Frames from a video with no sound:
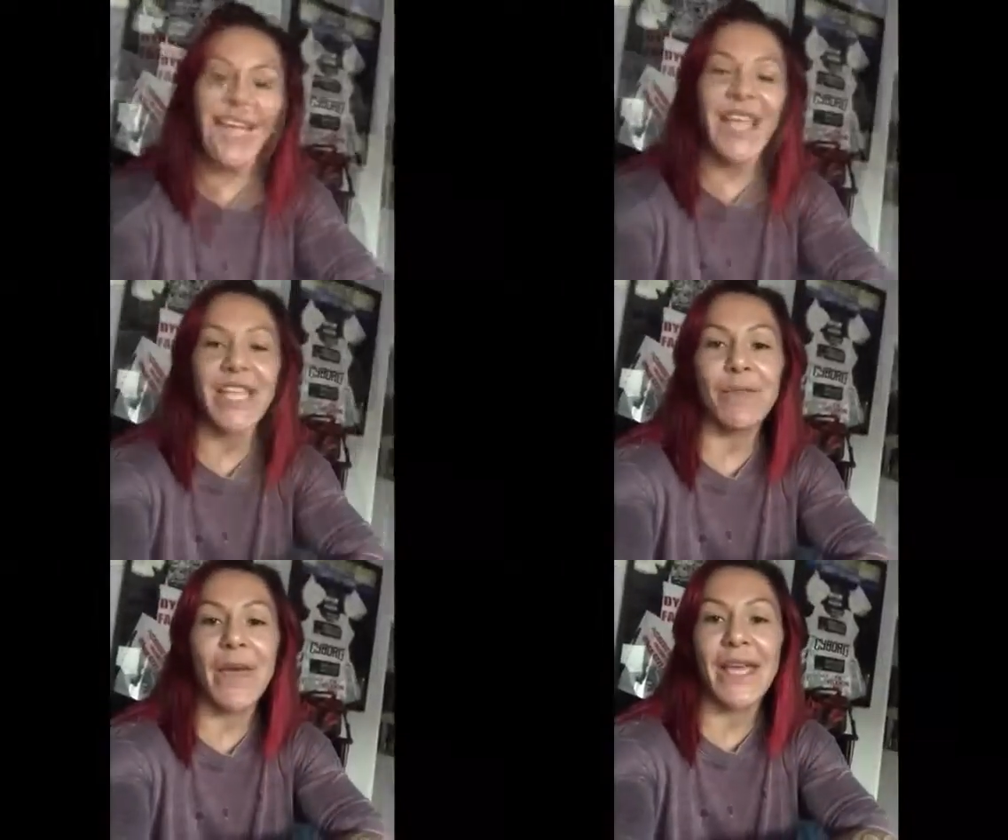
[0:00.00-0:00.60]

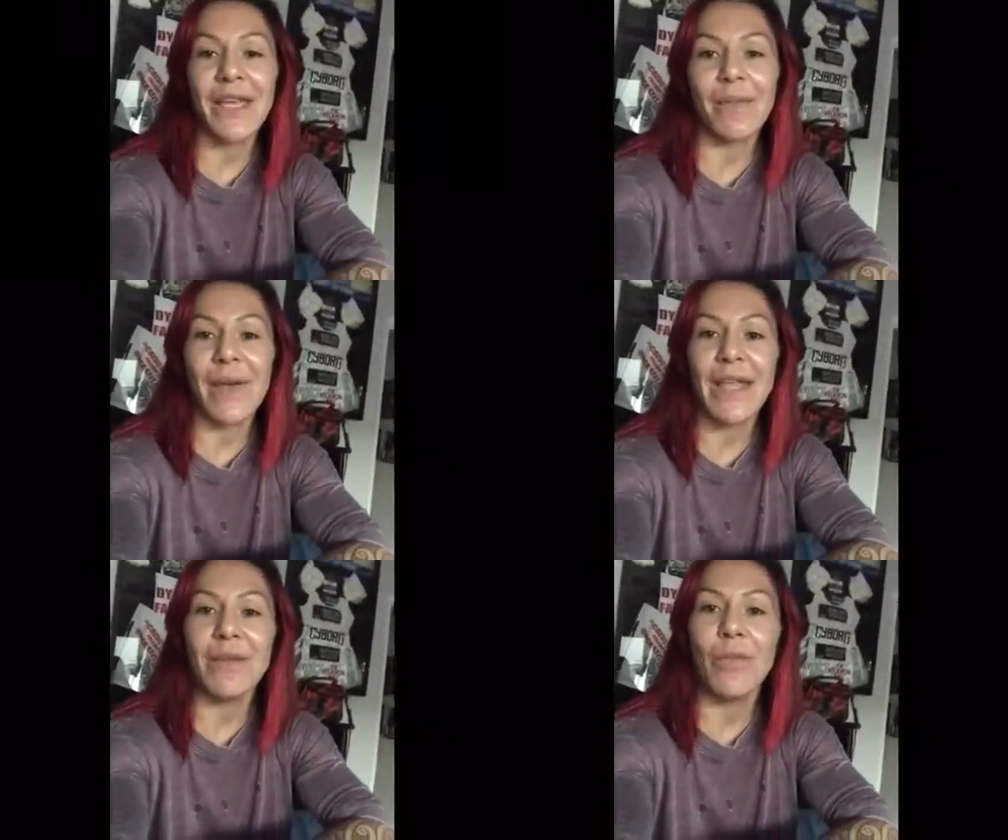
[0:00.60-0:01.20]
and make
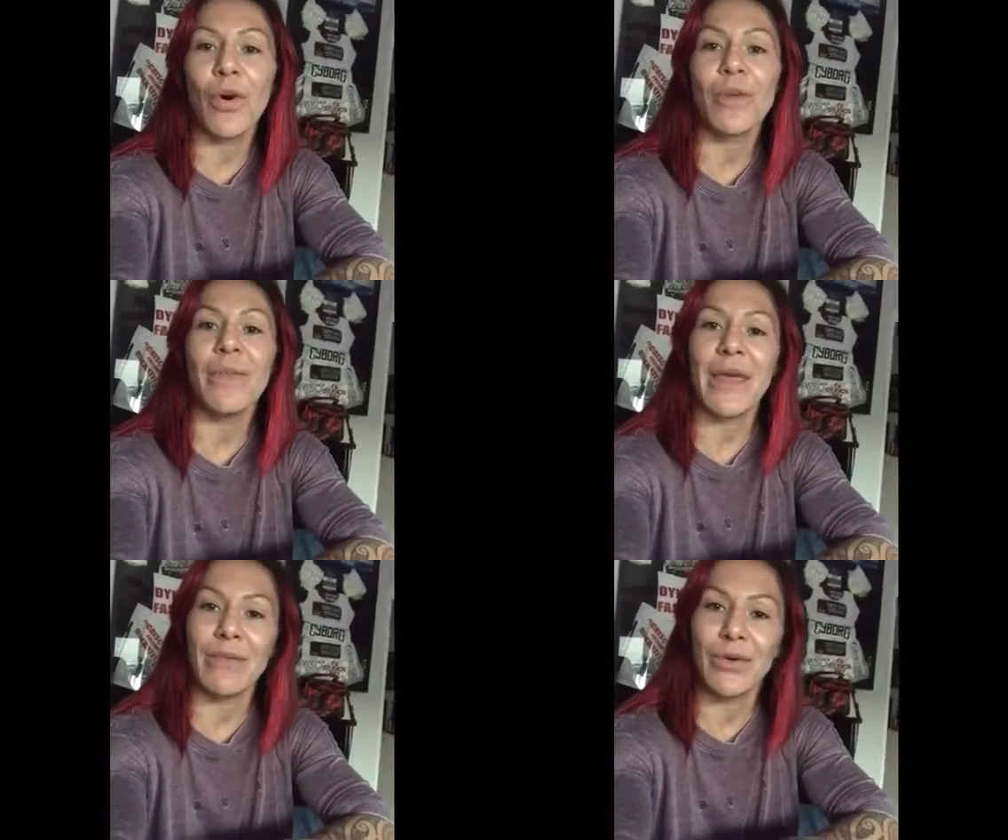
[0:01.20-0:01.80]
many more
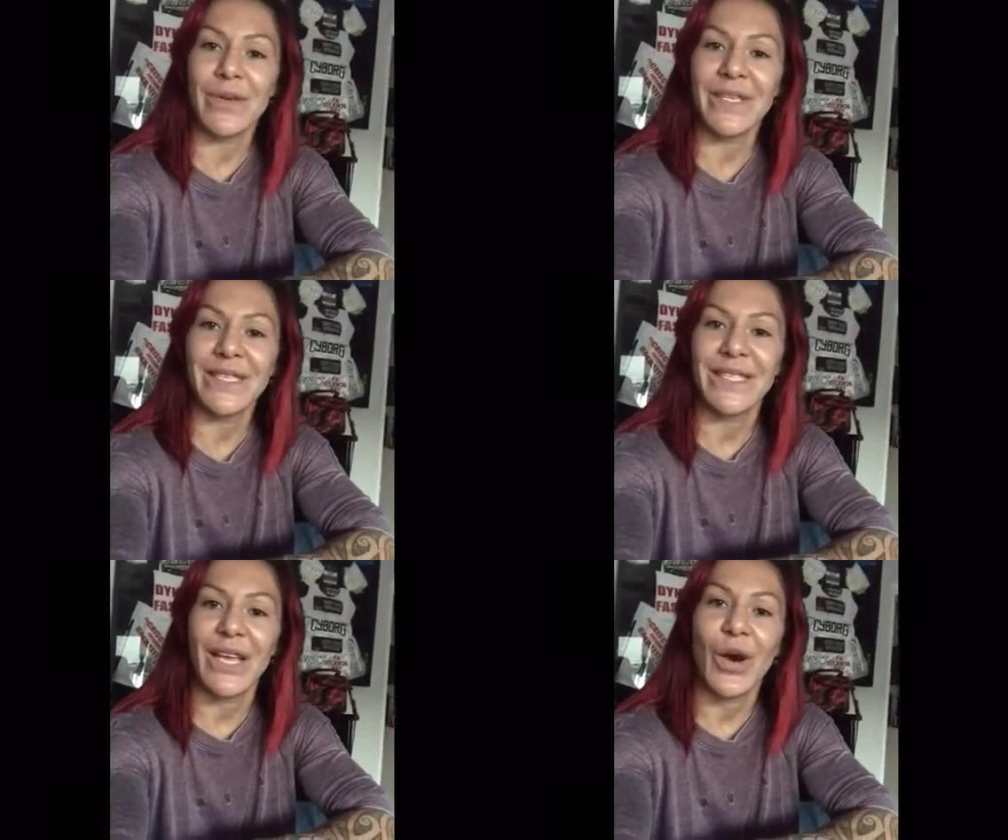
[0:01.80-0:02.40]

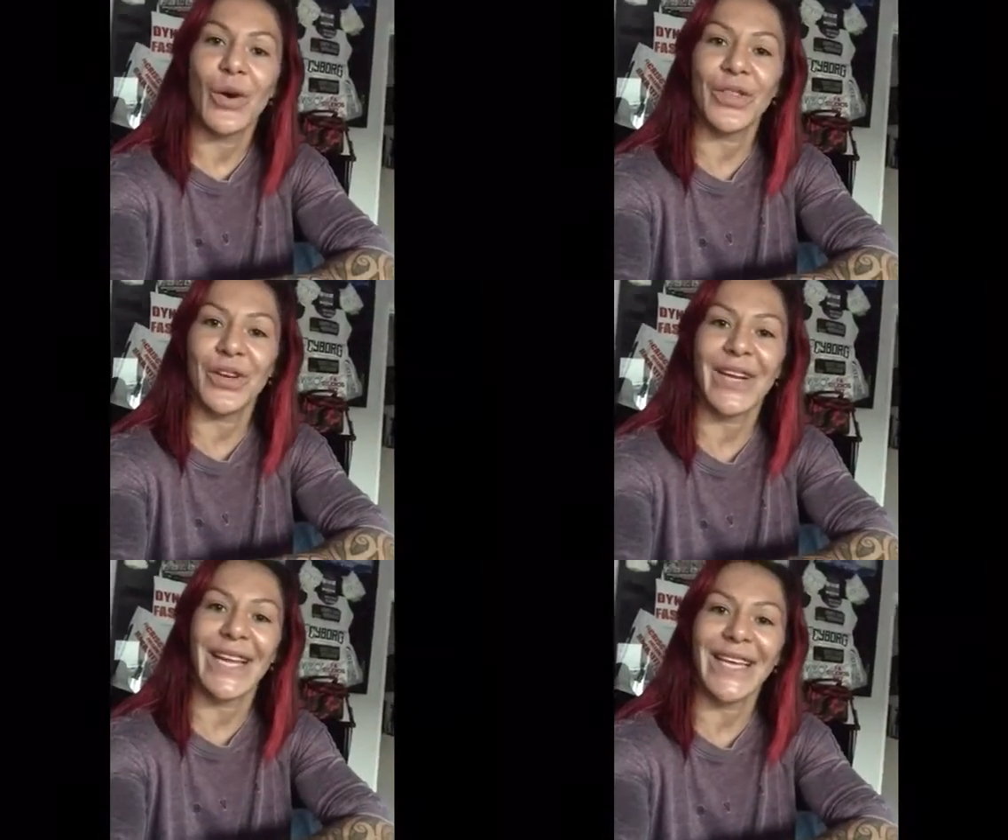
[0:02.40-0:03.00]
memories on
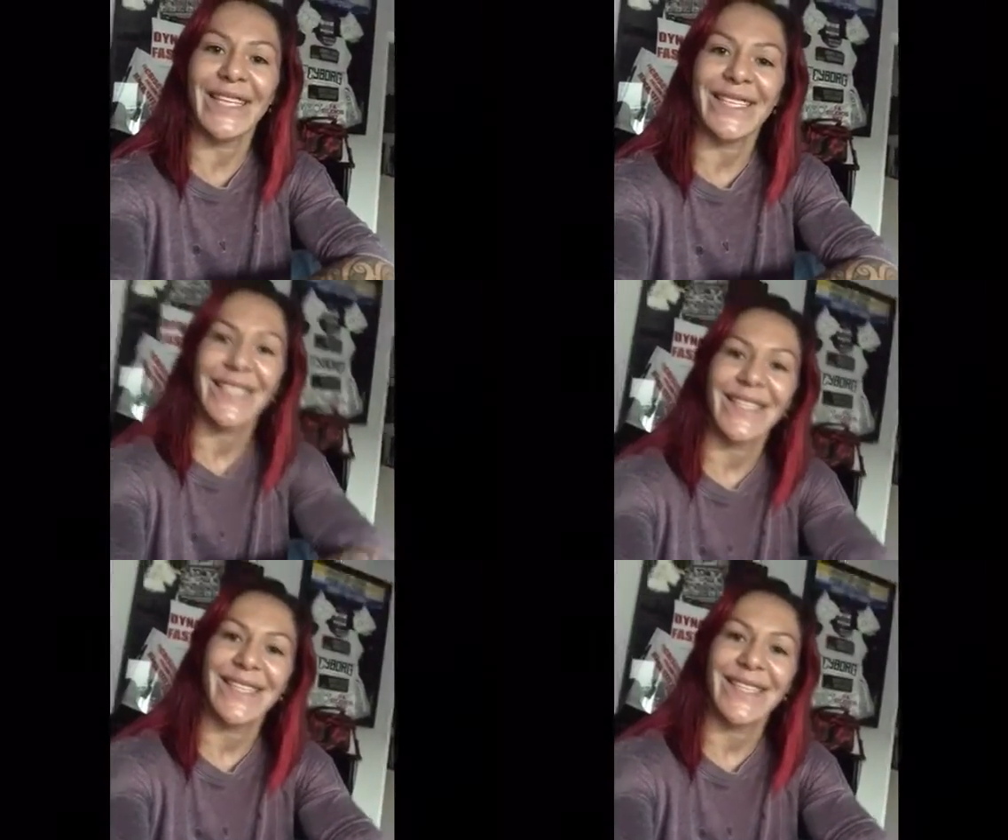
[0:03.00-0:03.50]
your line.